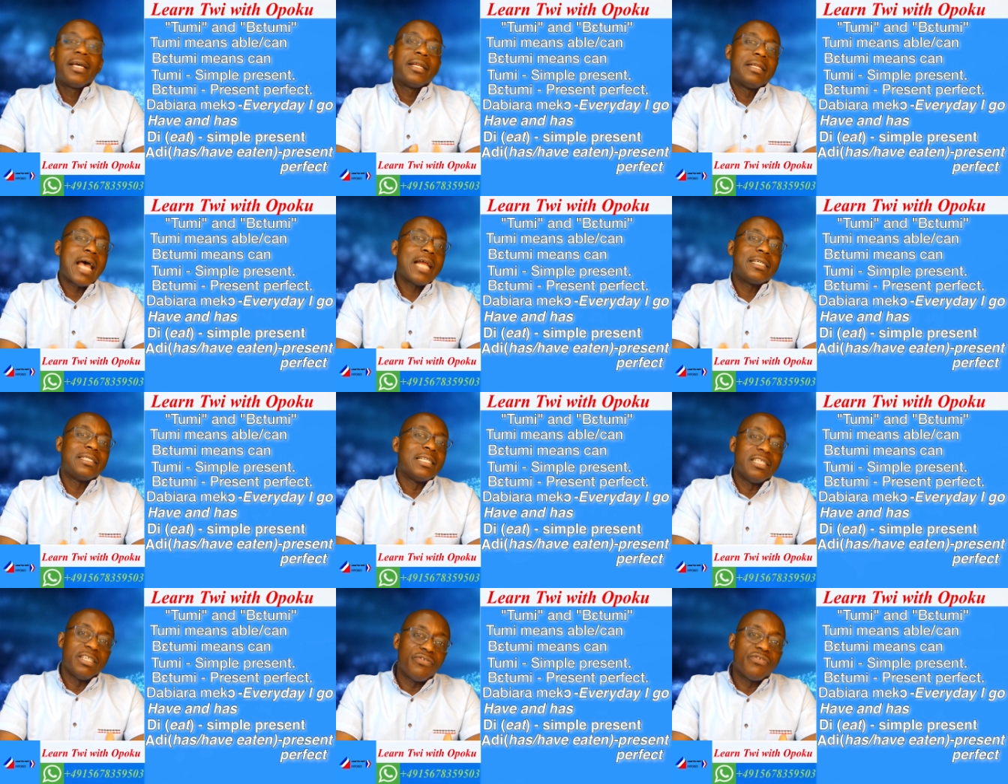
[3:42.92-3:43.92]
That is the
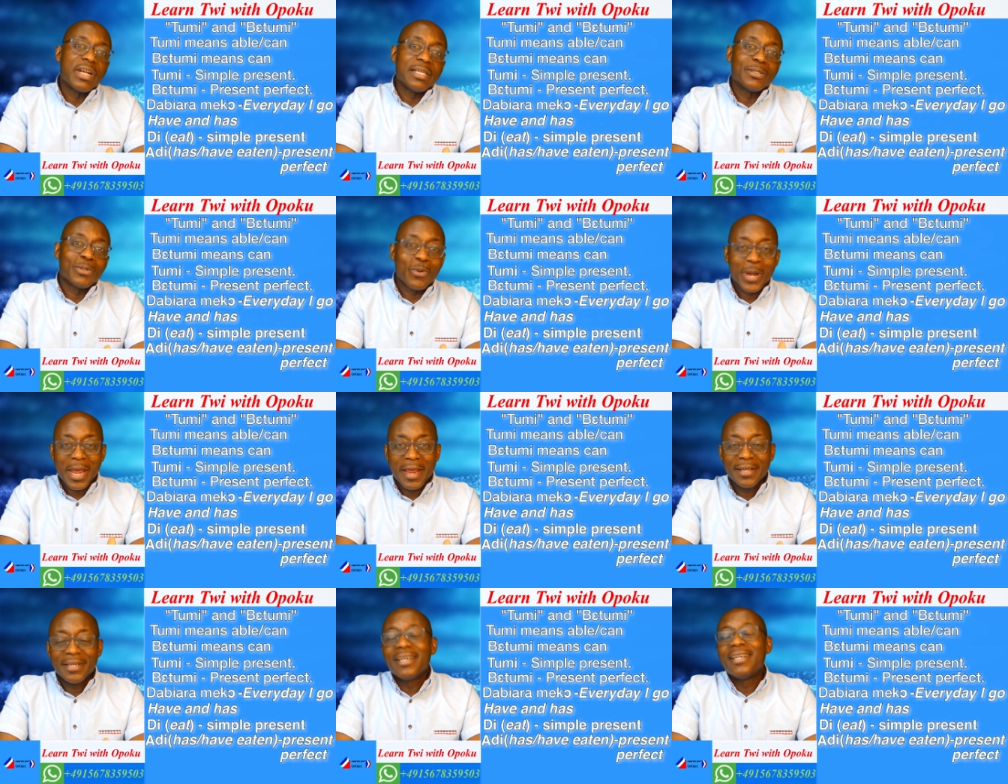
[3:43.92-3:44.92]
difference, okay?
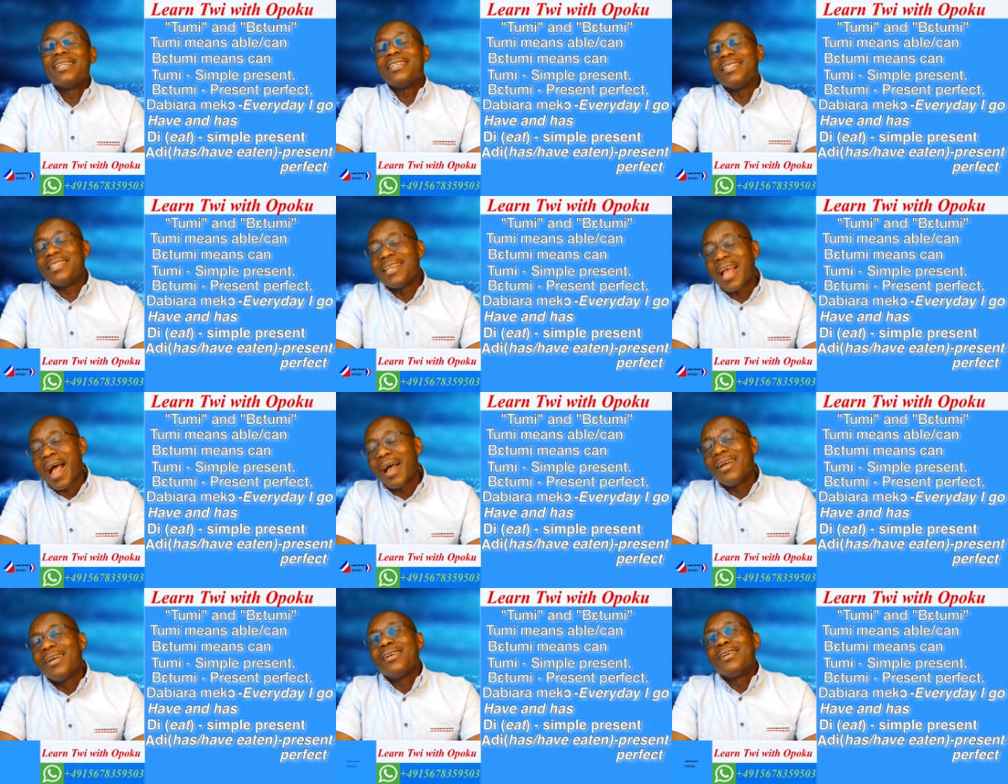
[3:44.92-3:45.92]
Yeah.
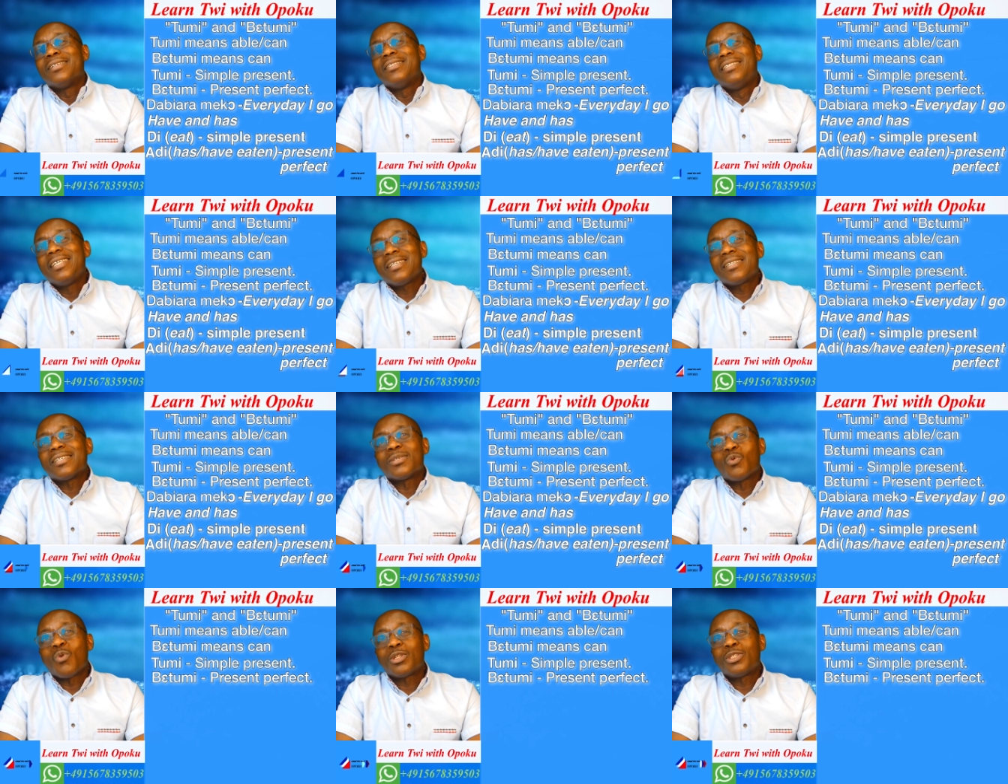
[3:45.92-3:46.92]
This is
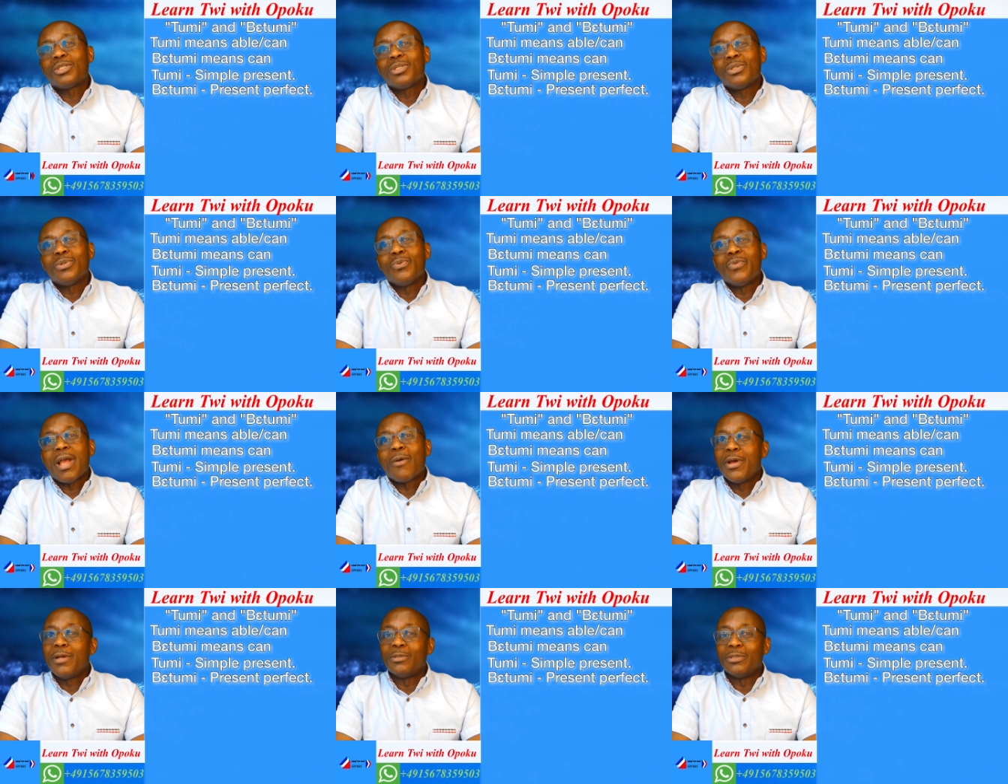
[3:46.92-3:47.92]
what we are
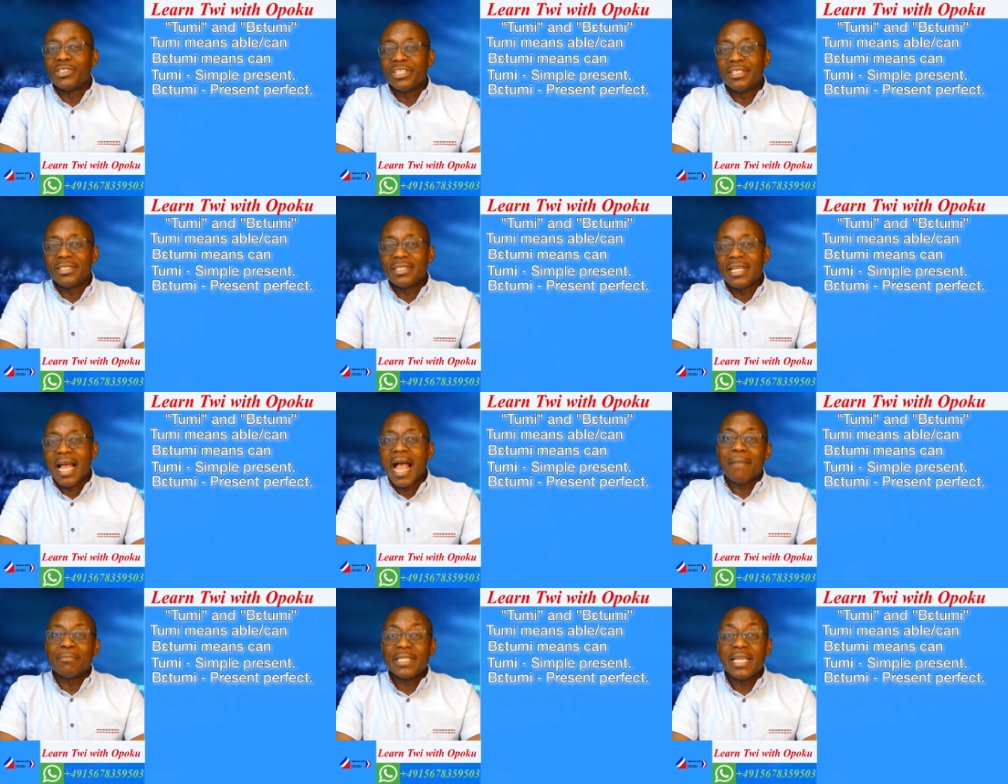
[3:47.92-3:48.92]
going to treat. I
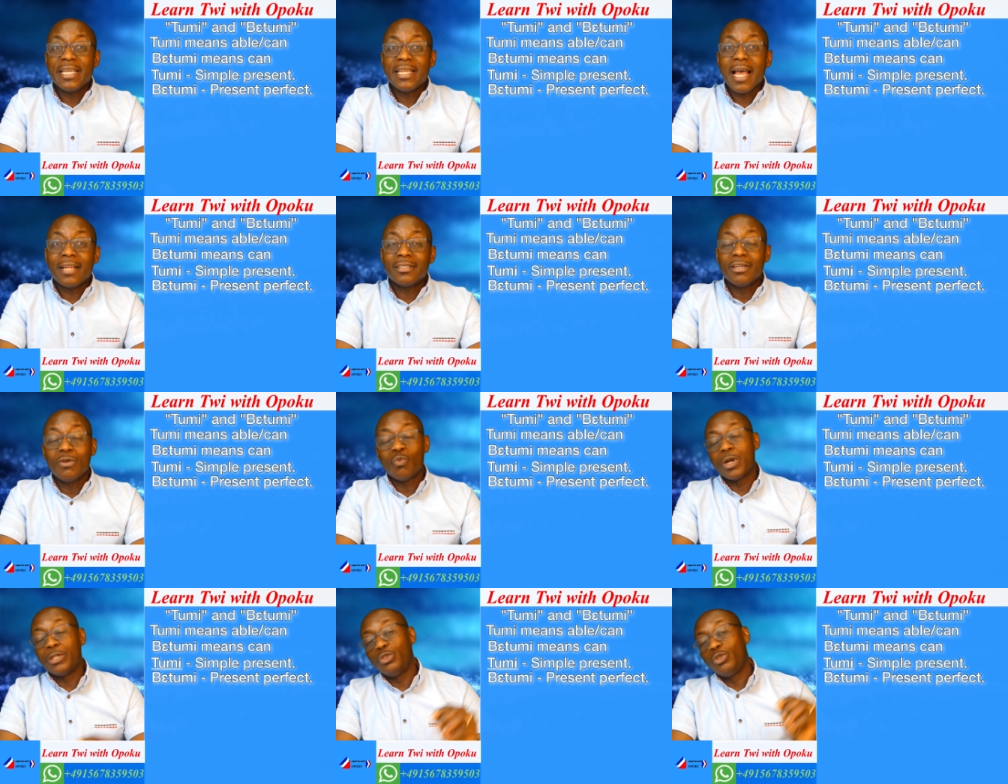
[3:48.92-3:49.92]
am saying that
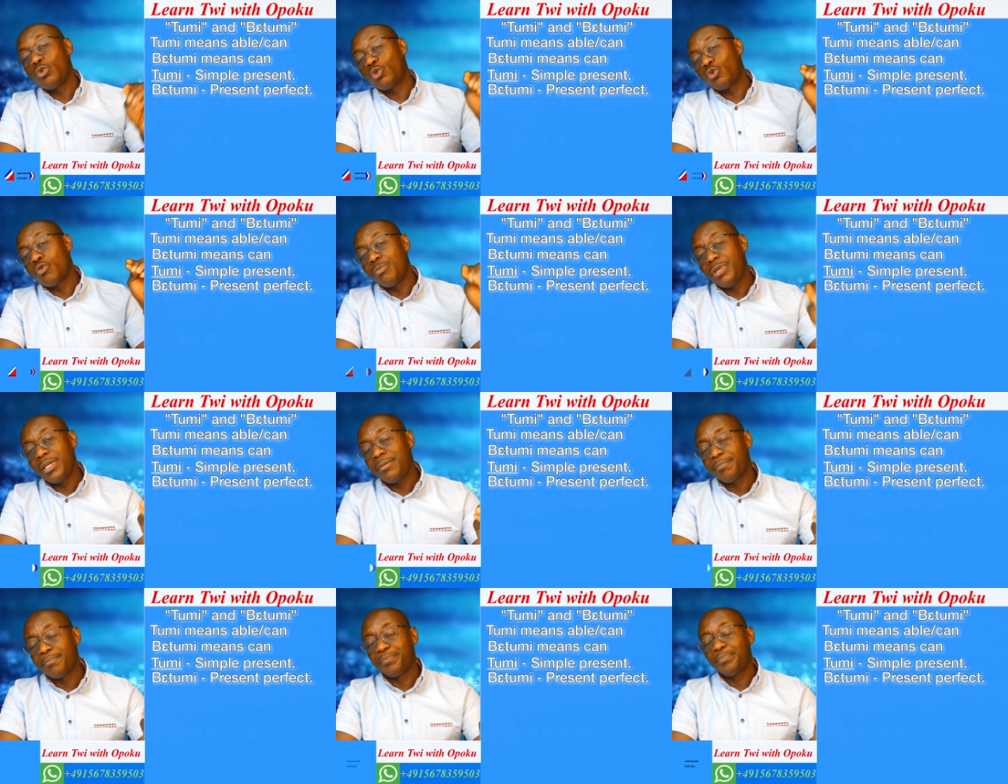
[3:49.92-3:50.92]
when you use Tumi,
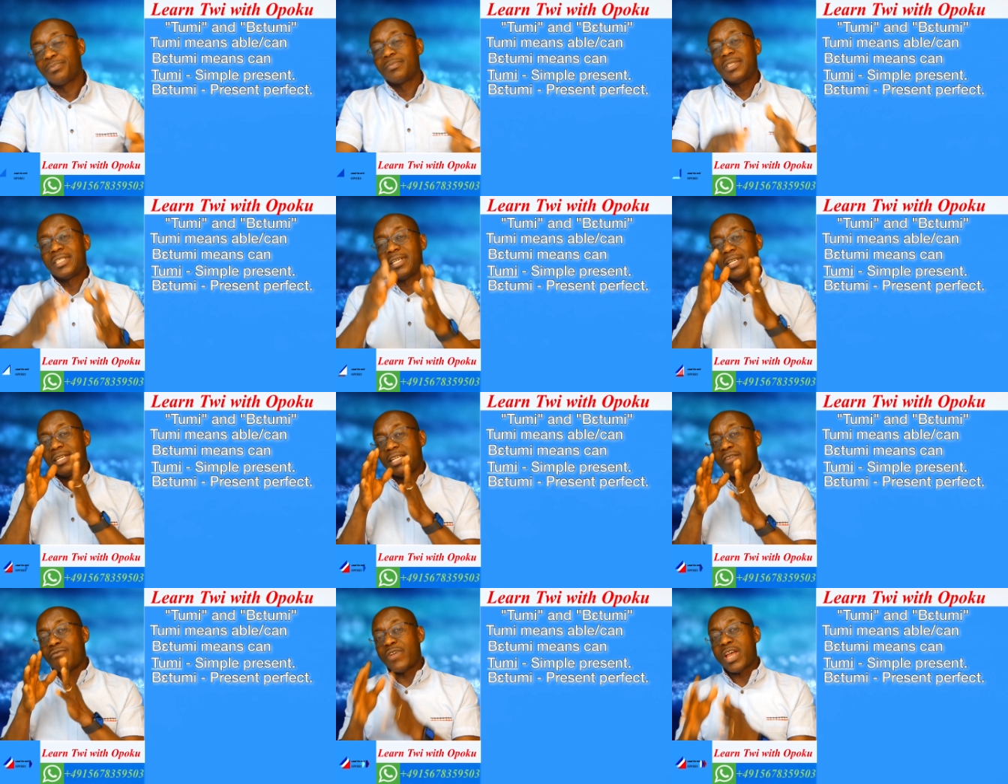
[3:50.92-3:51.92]
the
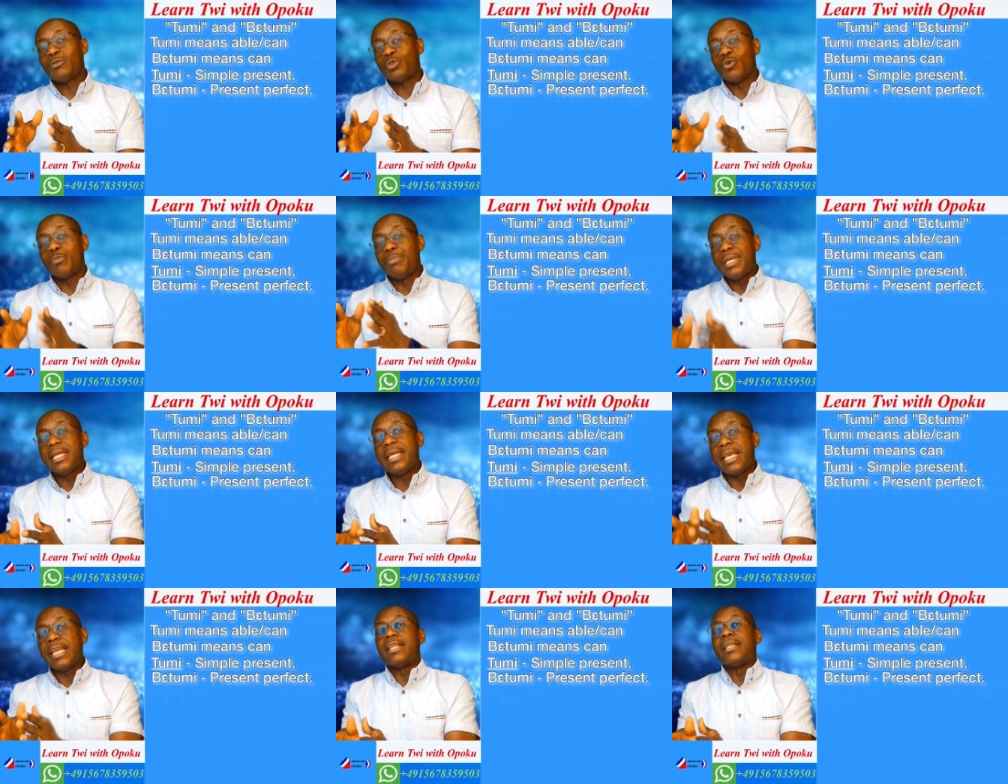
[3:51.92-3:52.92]
verb should be
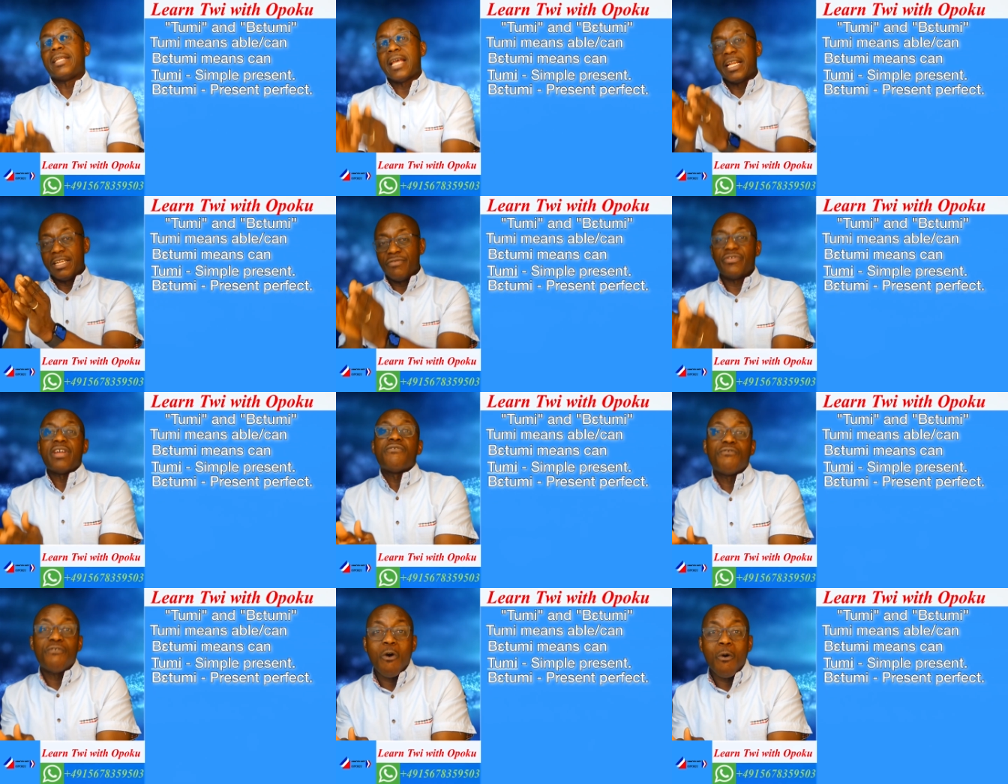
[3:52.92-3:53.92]
in a different
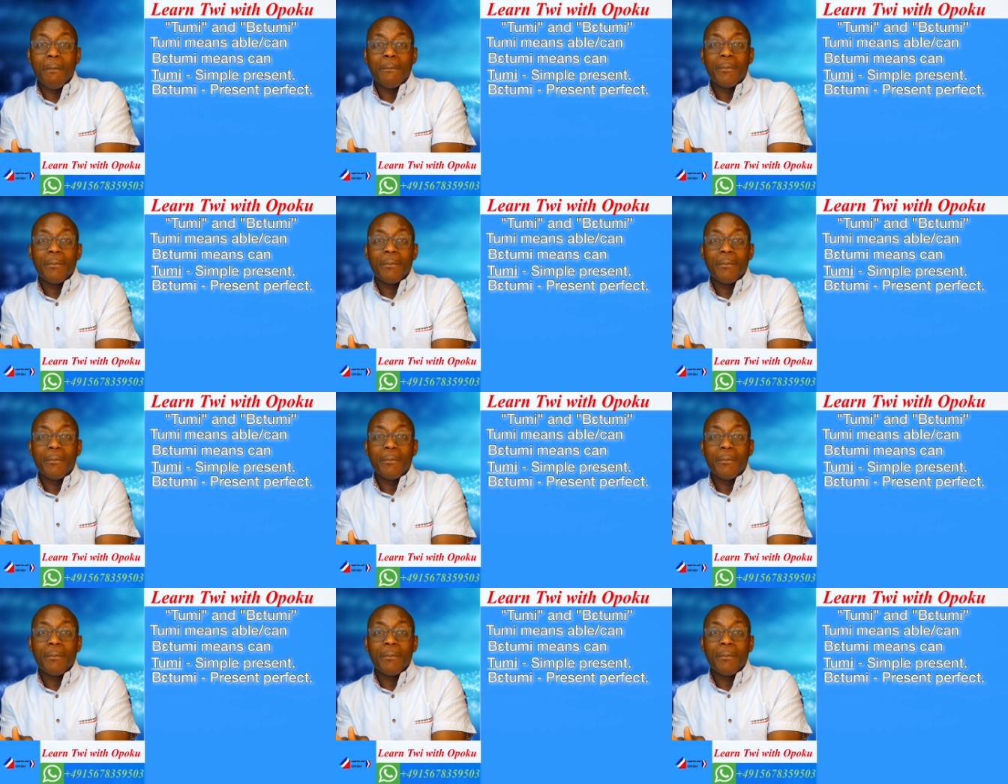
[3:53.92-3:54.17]
form.